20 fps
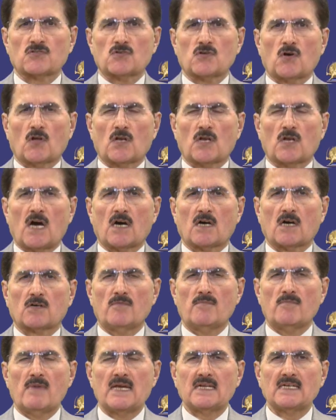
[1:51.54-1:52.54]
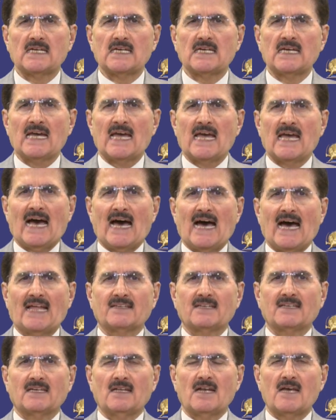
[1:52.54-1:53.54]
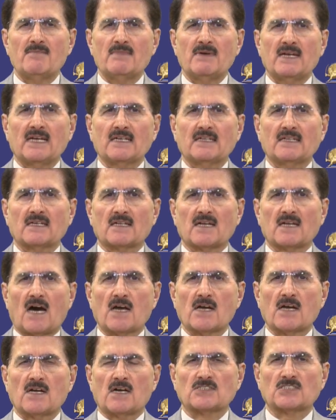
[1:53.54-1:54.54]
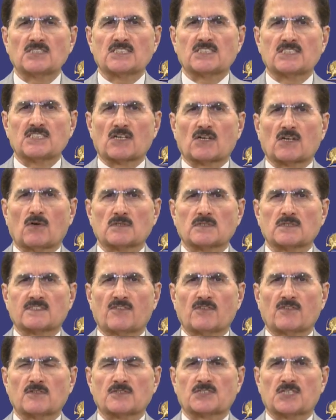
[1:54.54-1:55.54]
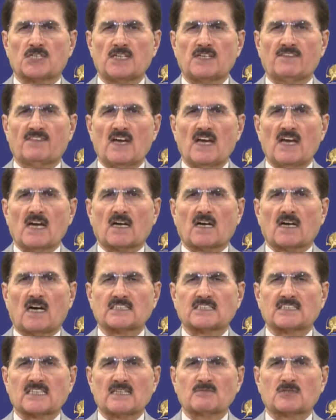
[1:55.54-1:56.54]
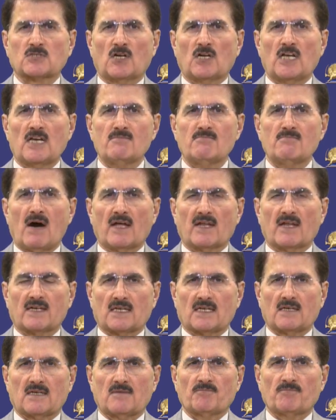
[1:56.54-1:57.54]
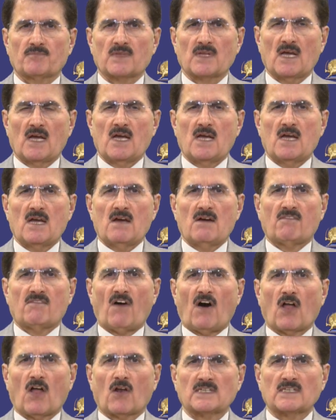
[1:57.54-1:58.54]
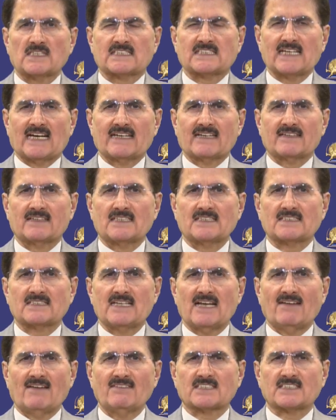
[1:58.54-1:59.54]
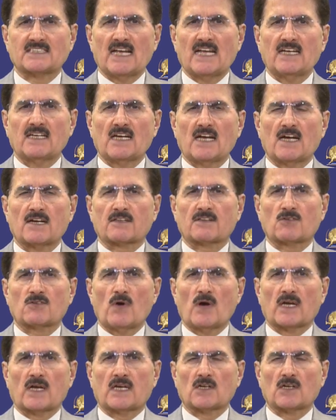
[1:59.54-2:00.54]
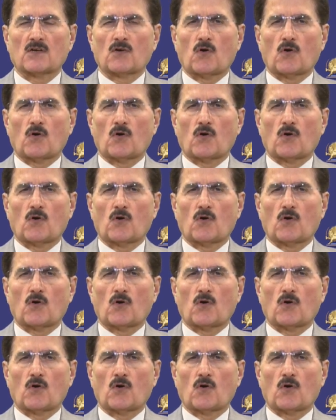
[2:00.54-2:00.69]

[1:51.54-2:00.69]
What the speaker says: Ruhollah Khomeini, and the eliminated IRGC Quds Force chief Qasem Soleimani. Following Saturday's devastating earthquake in